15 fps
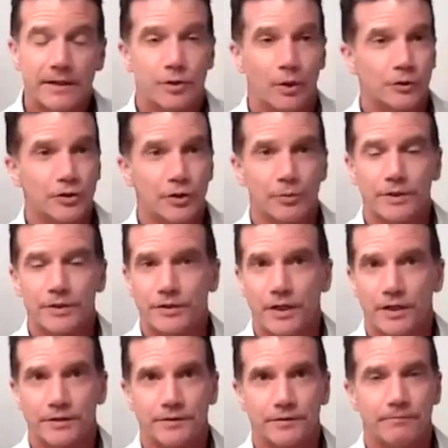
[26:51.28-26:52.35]
social was
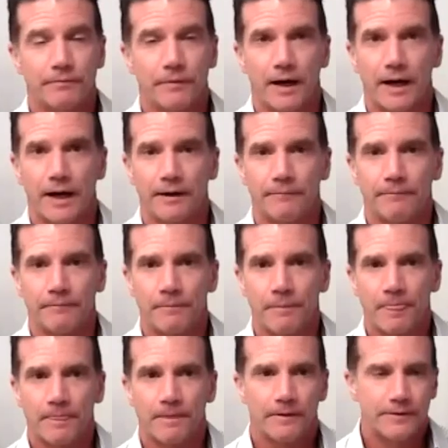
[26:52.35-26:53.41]
just,
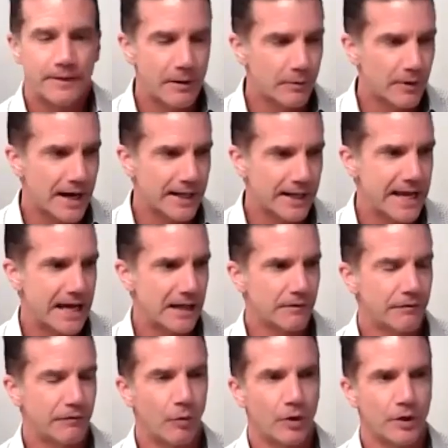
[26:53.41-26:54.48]
they were out of
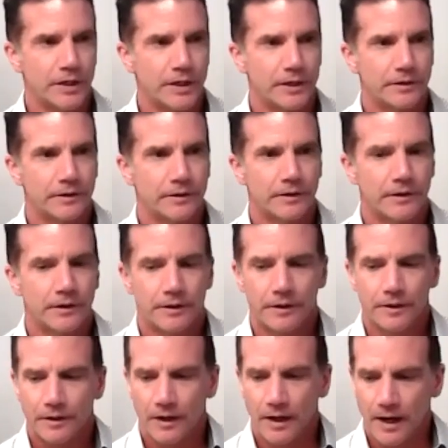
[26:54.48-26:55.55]
California,
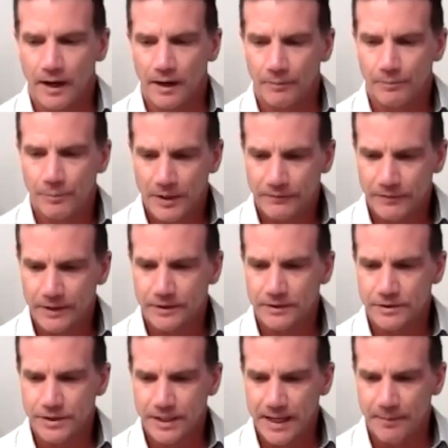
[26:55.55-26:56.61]
Pivot
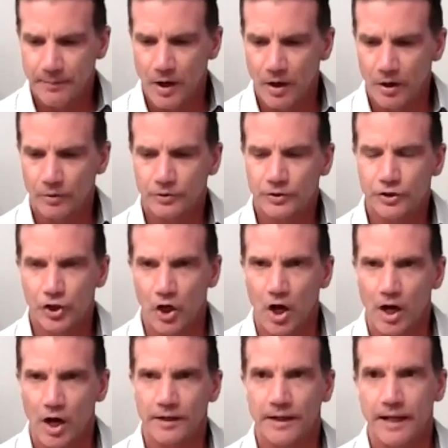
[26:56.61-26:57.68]
CMO,
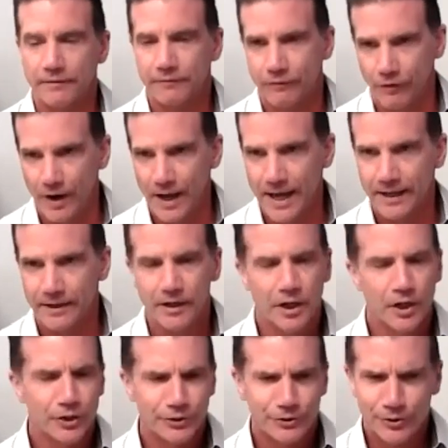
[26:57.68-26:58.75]
Sean and Fred,
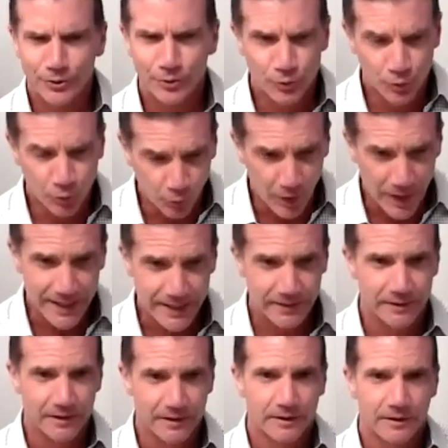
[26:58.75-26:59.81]
2
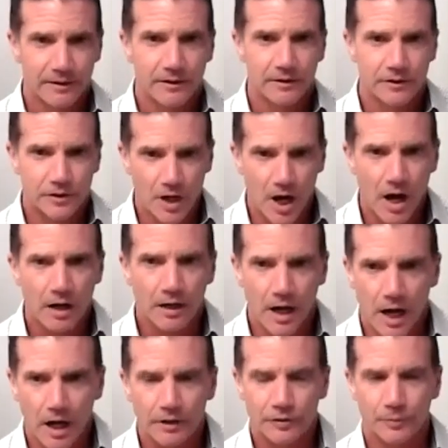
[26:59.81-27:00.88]
great young
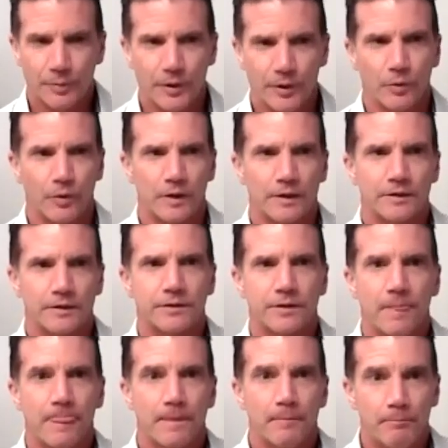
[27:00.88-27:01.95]
entrepreneurs,
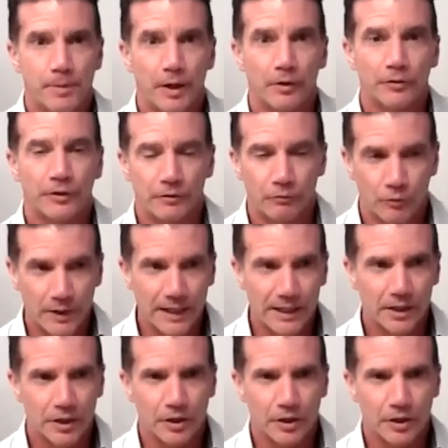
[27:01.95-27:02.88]
built a really